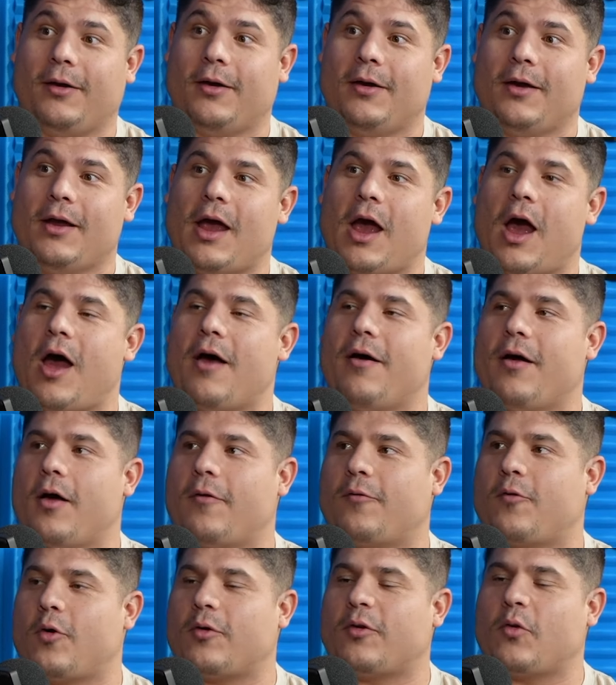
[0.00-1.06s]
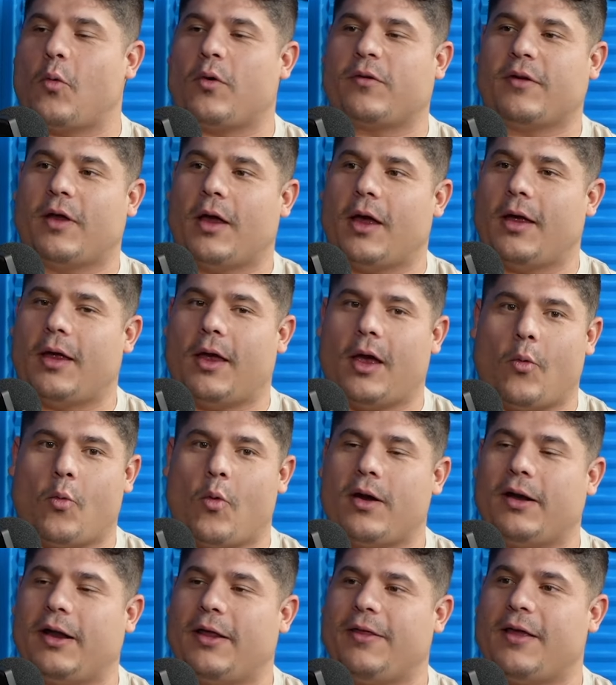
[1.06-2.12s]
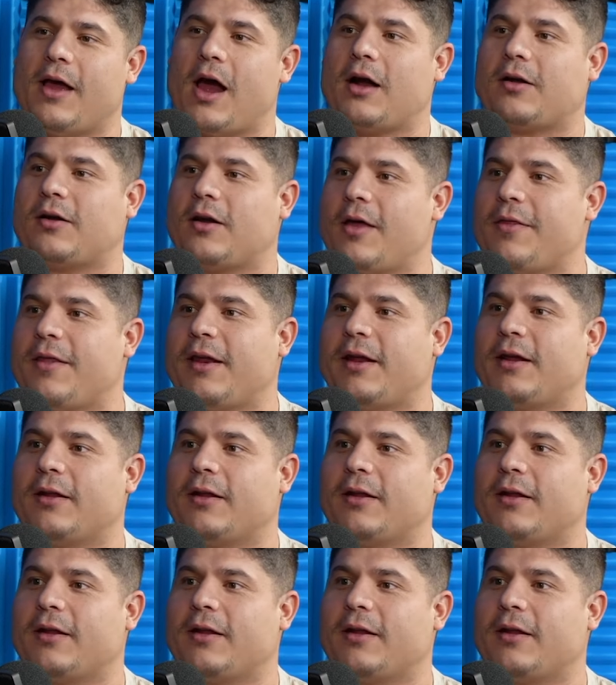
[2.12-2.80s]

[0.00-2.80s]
Yeah. Uh, of course, it wasn't a, a, one in the octagon that he. But